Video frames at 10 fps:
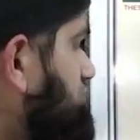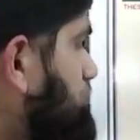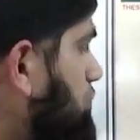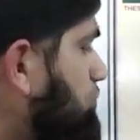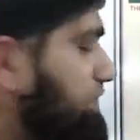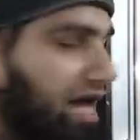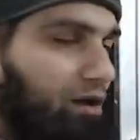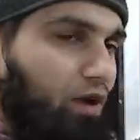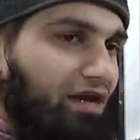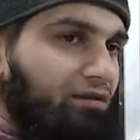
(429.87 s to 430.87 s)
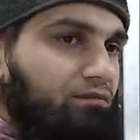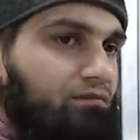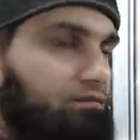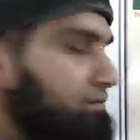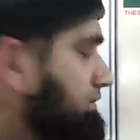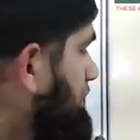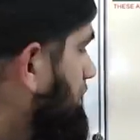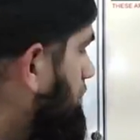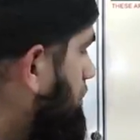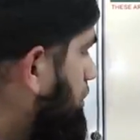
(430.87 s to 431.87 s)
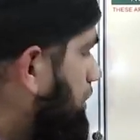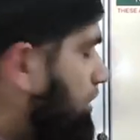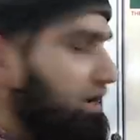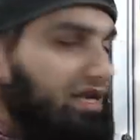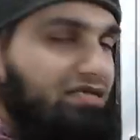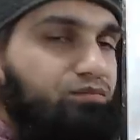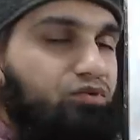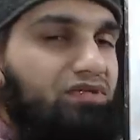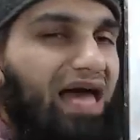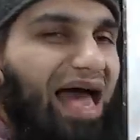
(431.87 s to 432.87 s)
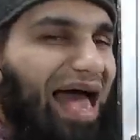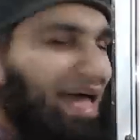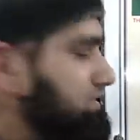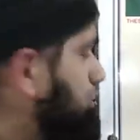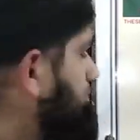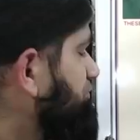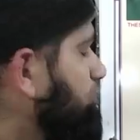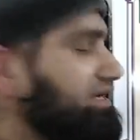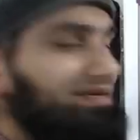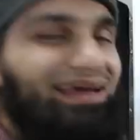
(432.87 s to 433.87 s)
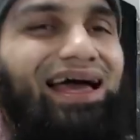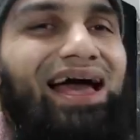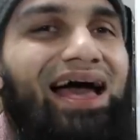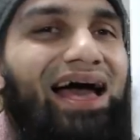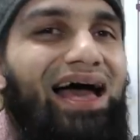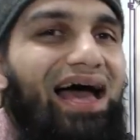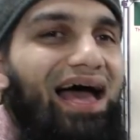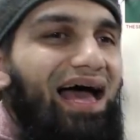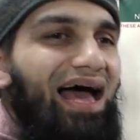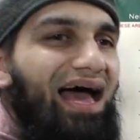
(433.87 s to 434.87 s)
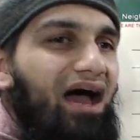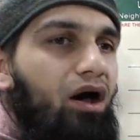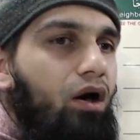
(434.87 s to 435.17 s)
So we have one. Kha. Let's put the a sound before it. Akh.